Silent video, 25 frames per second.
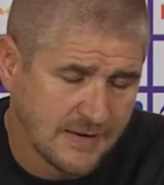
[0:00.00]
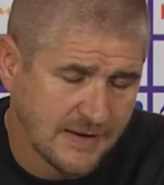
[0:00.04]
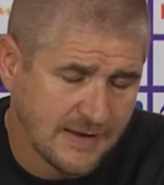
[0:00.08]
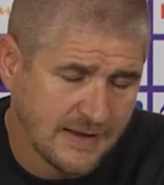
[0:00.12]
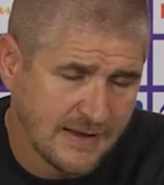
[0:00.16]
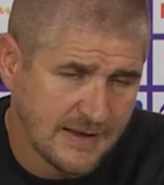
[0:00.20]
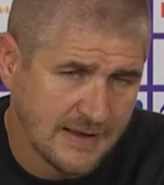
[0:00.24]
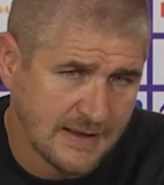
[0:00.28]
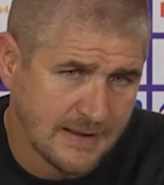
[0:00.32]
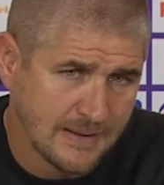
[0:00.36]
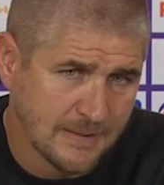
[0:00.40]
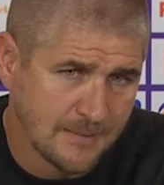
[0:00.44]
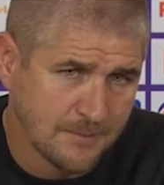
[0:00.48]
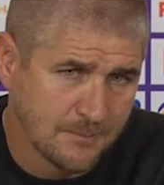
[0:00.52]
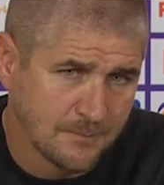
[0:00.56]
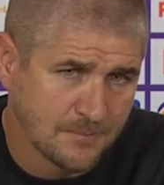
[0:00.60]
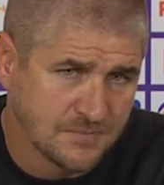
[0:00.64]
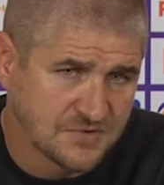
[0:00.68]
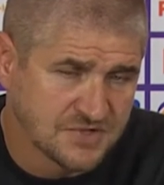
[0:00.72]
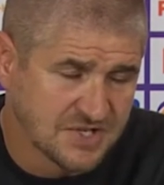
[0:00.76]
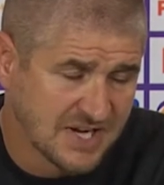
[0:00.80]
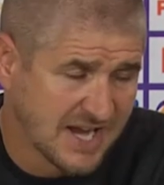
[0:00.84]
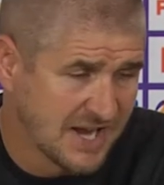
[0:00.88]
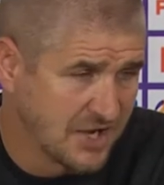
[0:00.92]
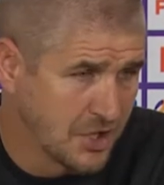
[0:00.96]
To
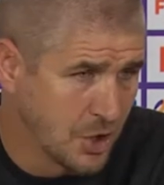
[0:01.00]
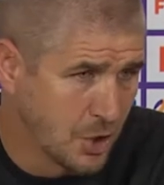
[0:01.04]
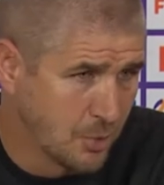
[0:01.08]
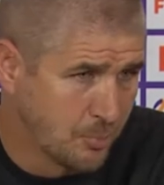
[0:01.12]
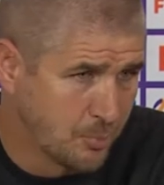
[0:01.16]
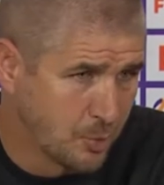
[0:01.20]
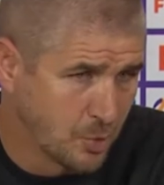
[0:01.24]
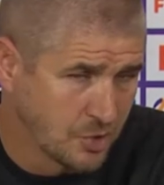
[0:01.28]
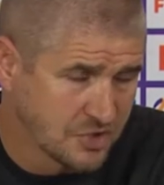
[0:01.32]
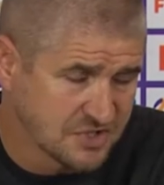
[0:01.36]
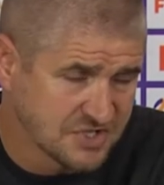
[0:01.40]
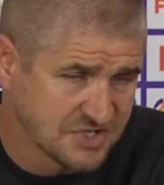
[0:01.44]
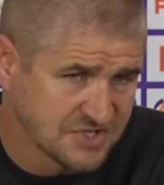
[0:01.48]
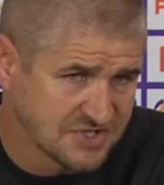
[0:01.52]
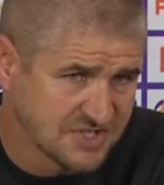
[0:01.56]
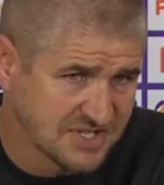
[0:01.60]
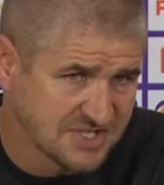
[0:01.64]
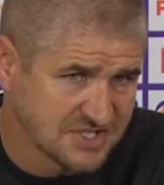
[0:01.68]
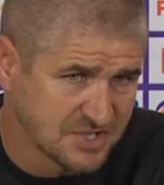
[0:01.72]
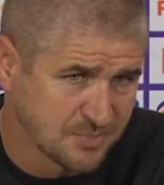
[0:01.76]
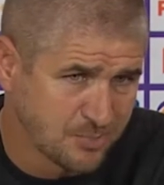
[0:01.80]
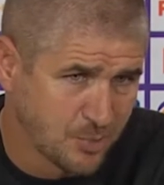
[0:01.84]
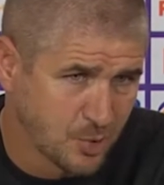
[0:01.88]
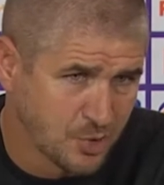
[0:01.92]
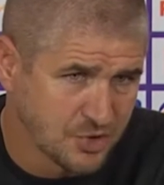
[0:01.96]
get no points is
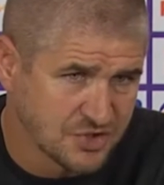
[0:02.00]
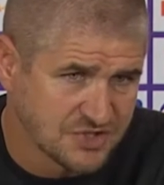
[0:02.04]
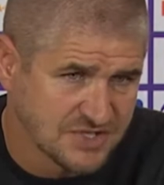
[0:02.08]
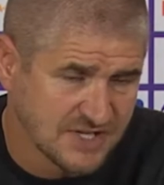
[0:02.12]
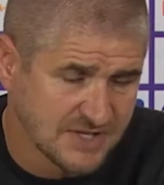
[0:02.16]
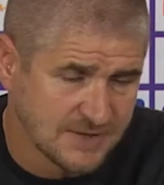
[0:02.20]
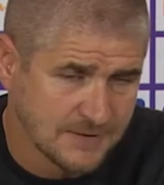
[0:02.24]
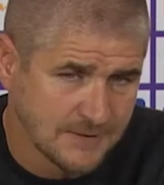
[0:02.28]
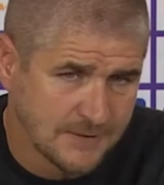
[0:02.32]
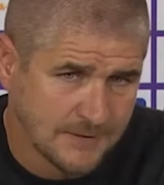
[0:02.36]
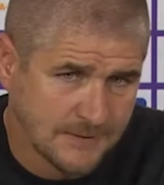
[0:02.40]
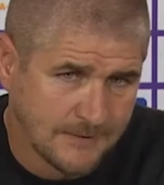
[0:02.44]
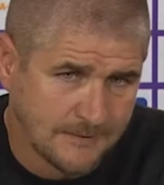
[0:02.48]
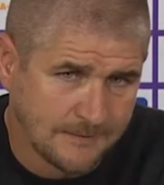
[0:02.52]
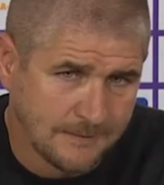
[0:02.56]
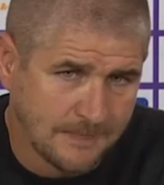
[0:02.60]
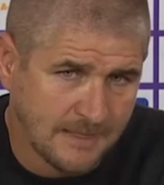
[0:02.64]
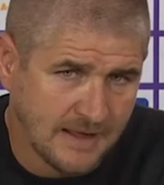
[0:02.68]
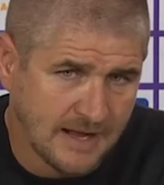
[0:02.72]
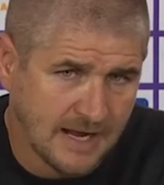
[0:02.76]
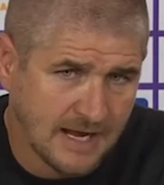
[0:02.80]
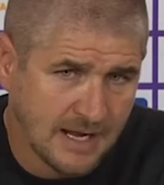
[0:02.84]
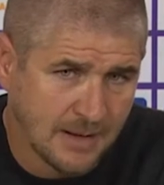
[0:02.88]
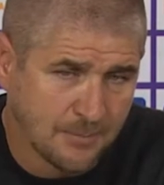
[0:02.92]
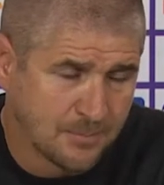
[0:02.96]
disappointing,
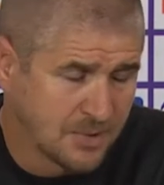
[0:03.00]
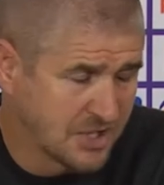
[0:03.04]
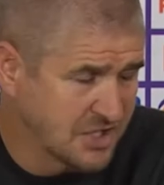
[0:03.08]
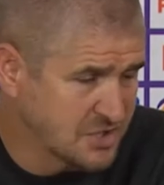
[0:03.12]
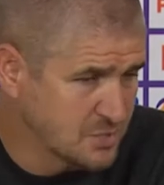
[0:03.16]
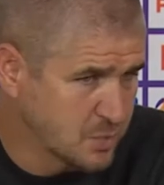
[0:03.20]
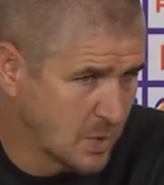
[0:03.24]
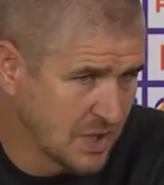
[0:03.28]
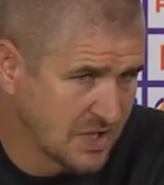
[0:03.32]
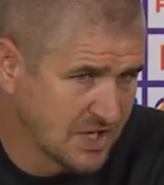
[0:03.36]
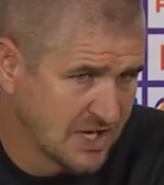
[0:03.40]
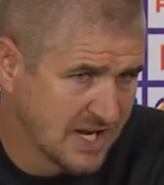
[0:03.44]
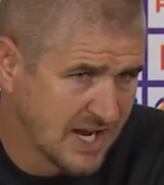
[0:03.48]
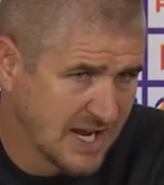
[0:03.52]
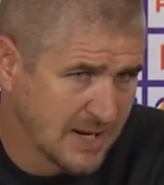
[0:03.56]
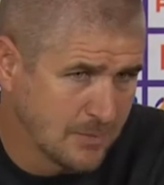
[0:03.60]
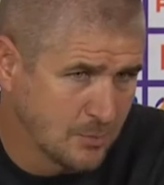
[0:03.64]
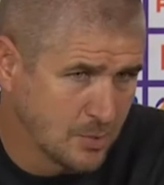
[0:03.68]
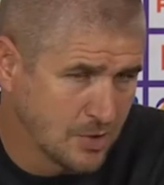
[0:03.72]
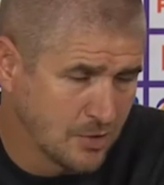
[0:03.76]
but it's one game.